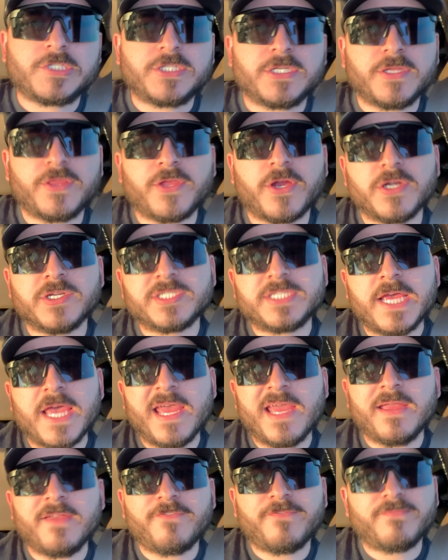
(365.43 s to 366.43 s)

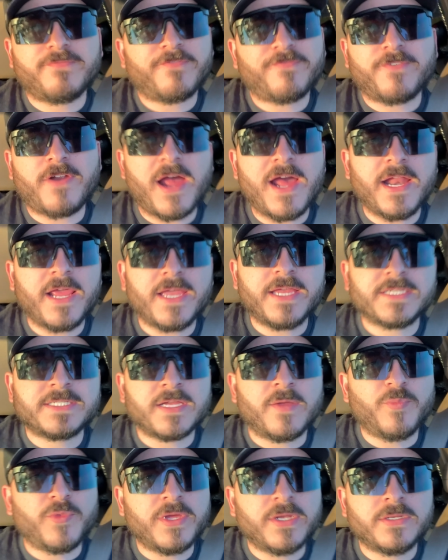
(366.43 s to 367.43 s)
Thursday, Friday,
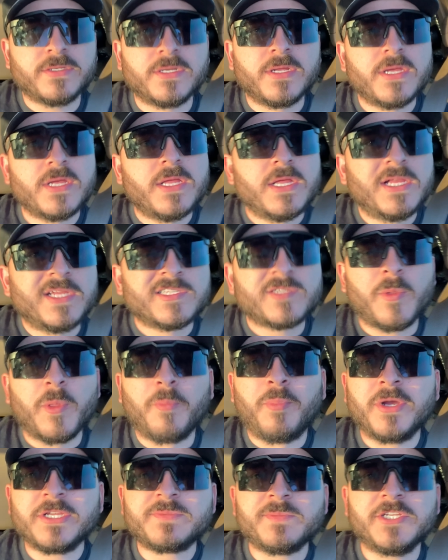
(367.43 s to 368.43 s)
something. So
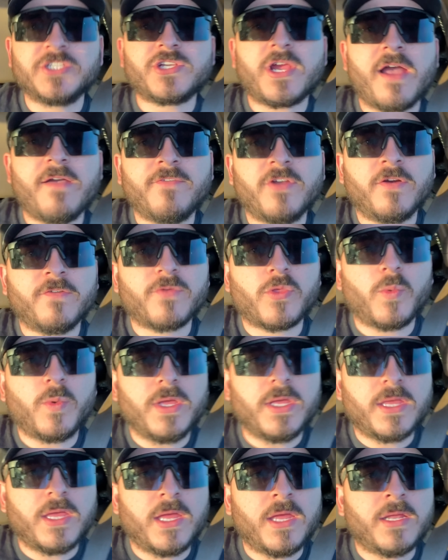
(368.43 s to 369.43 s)
it puts me driving over the
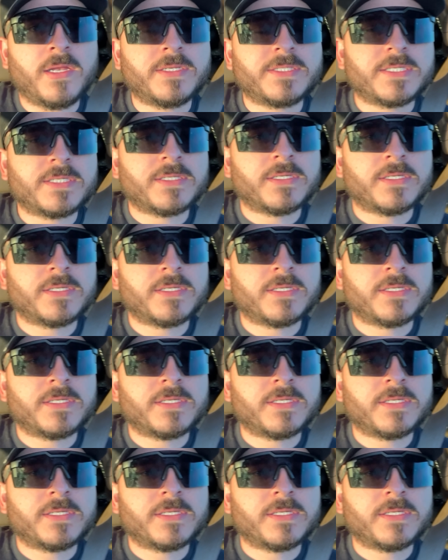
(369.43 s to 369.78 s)
weekend.